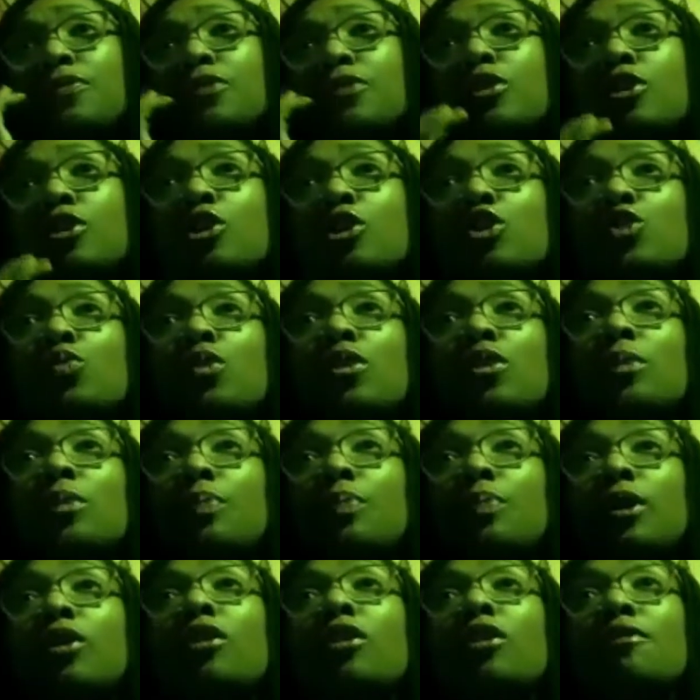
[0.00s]
you just want to
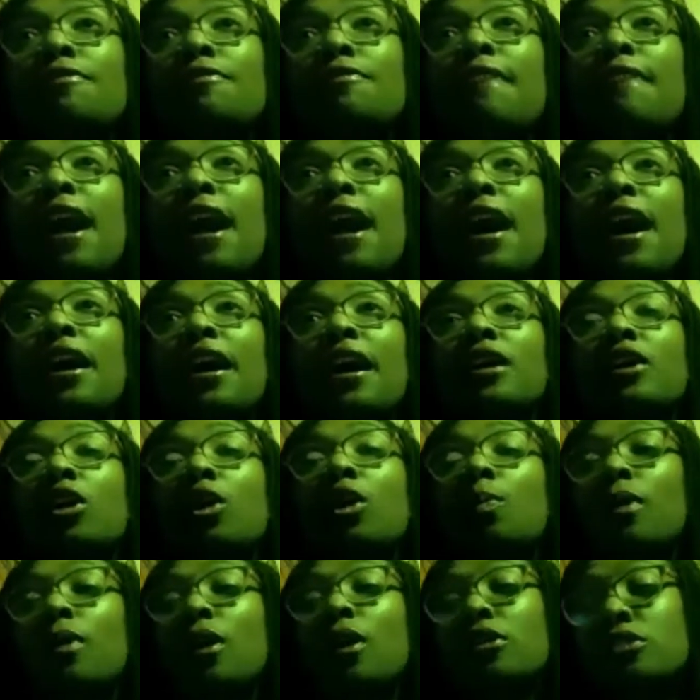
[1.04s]
purify
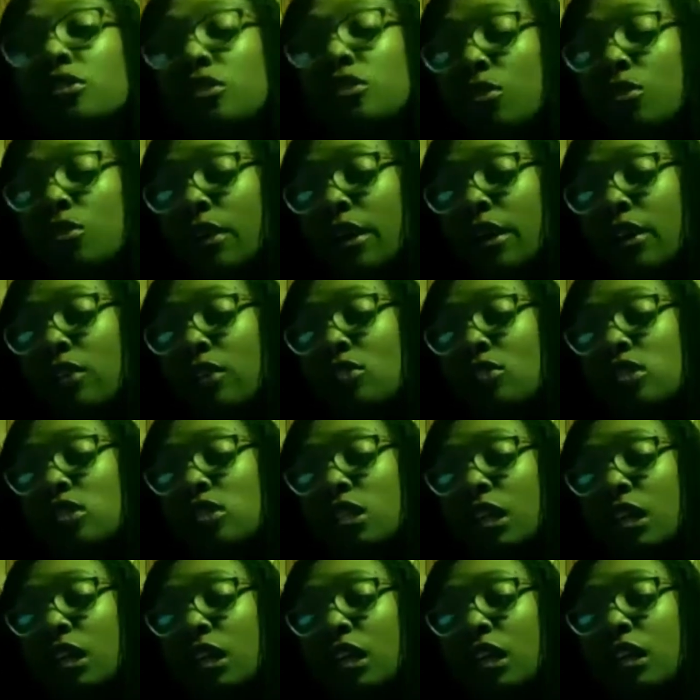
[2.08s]
your personal
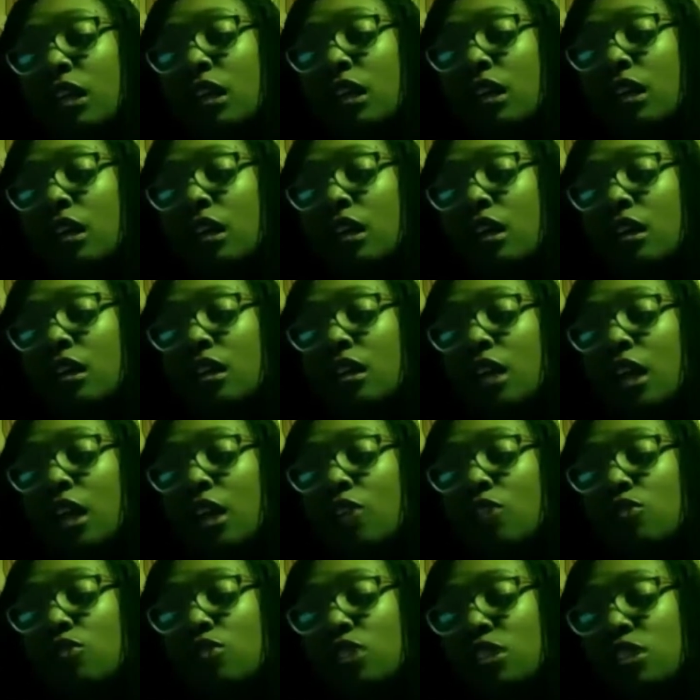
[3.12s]
energy, the
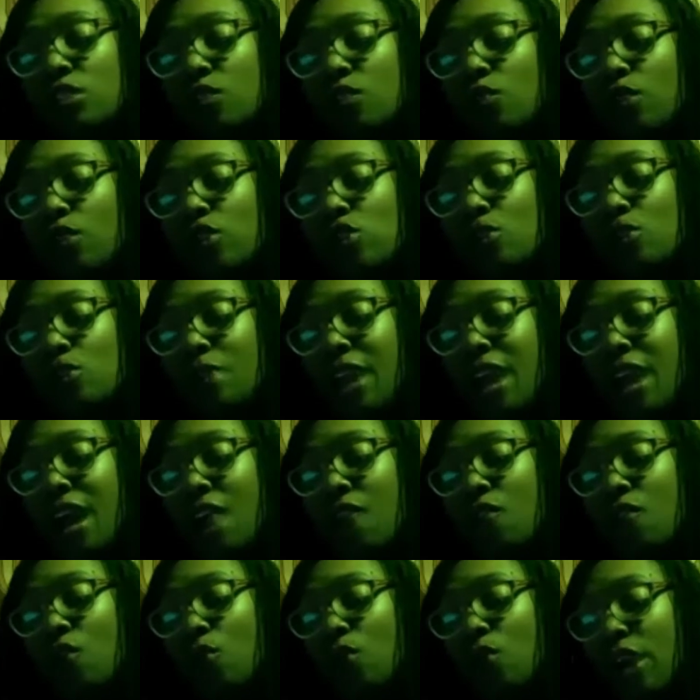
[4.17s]
energies of what you may
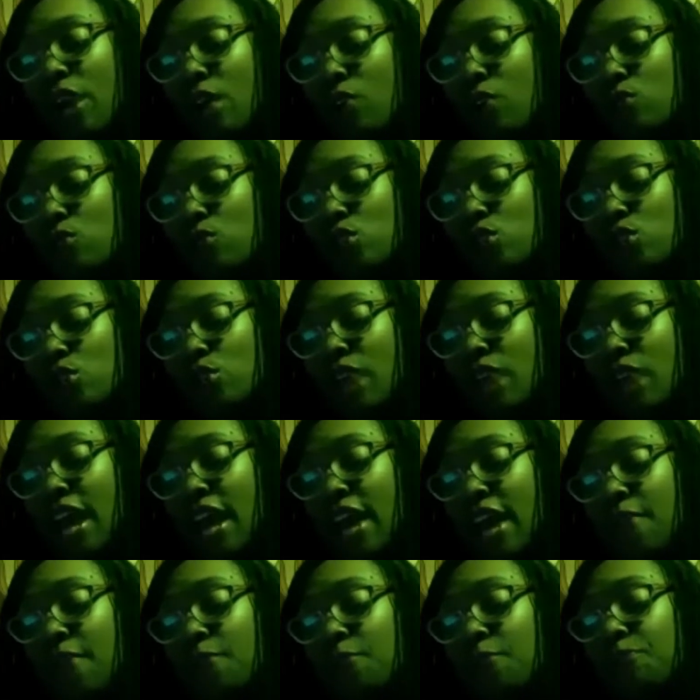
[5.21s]
have around you.
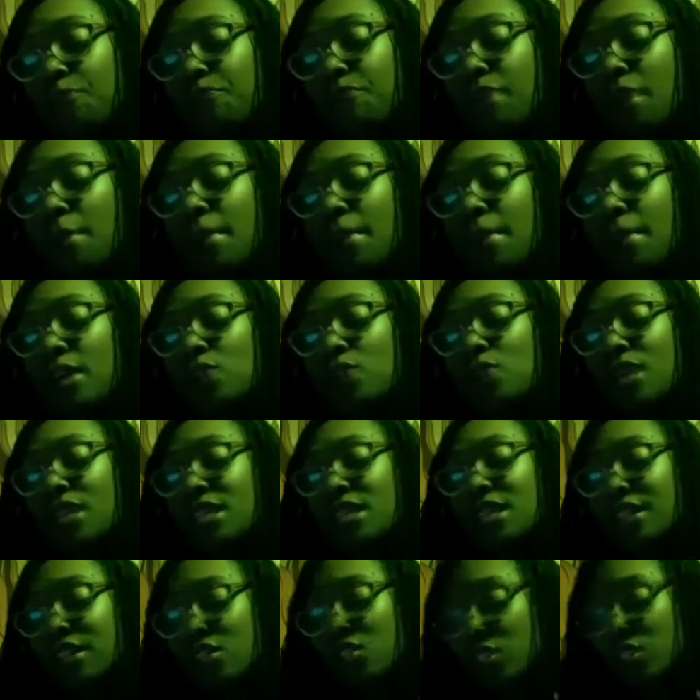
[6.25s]
Like, because when I
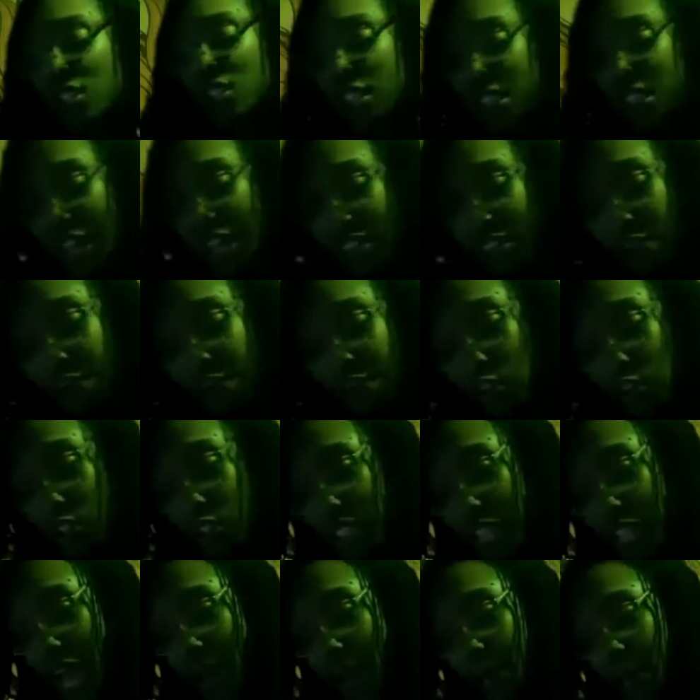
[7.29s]
see this just like the
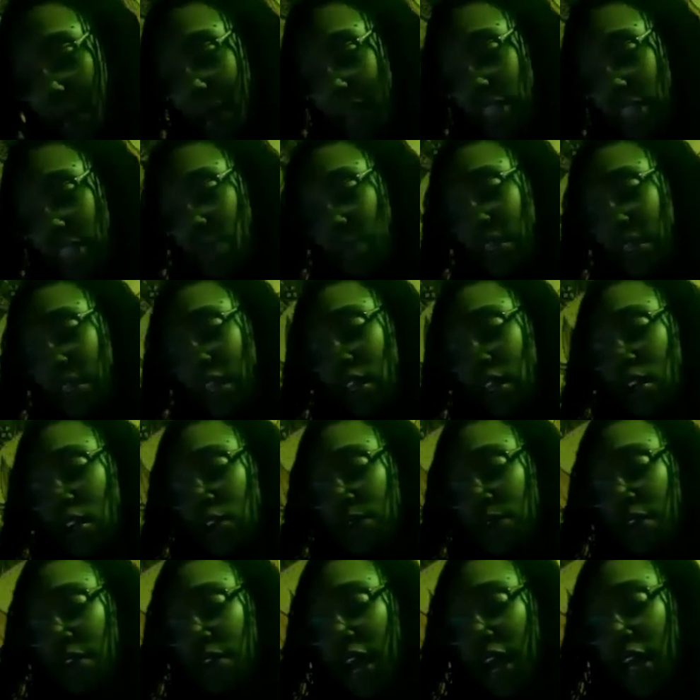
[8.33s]
first time, it makes me think
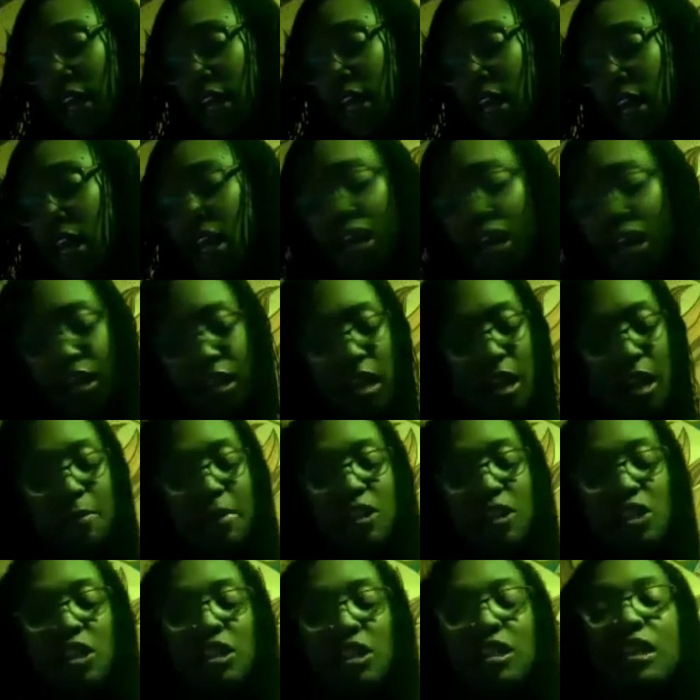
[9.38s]
of like, let
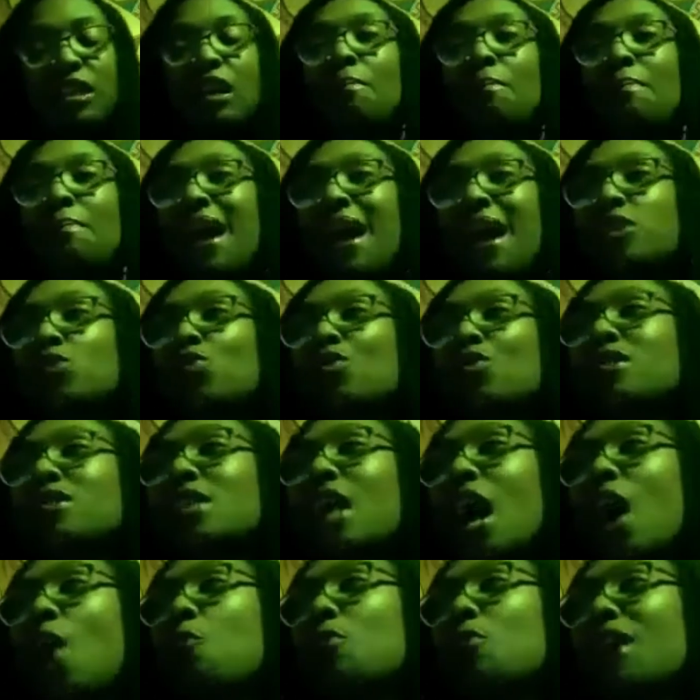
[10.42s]
me just get back to a
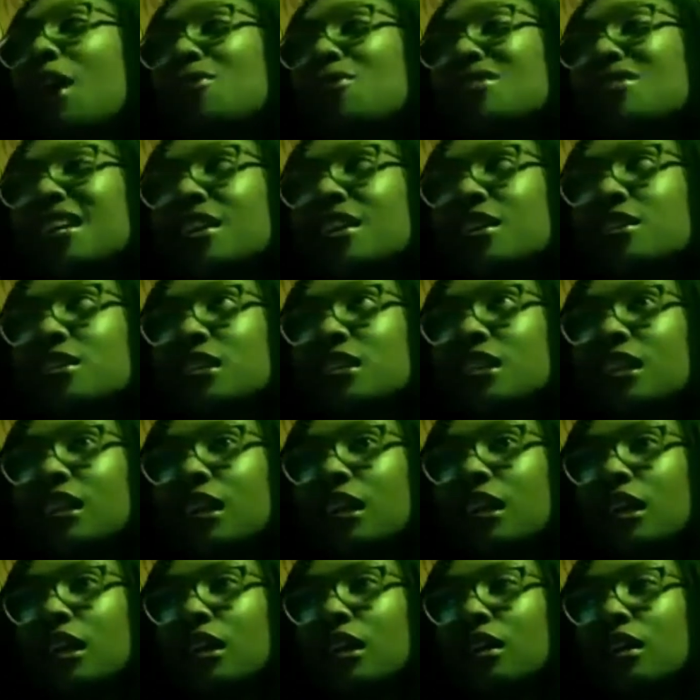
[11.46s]
time when I was innocent
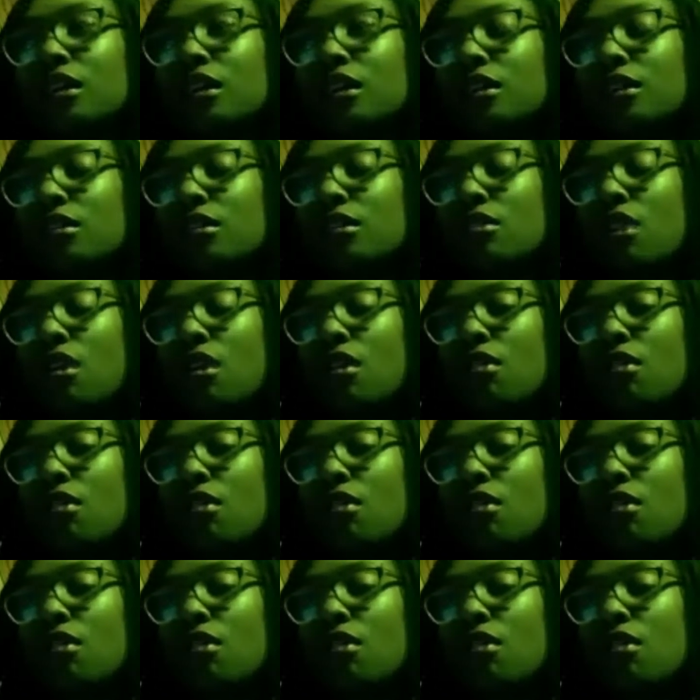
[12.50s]
again, you know?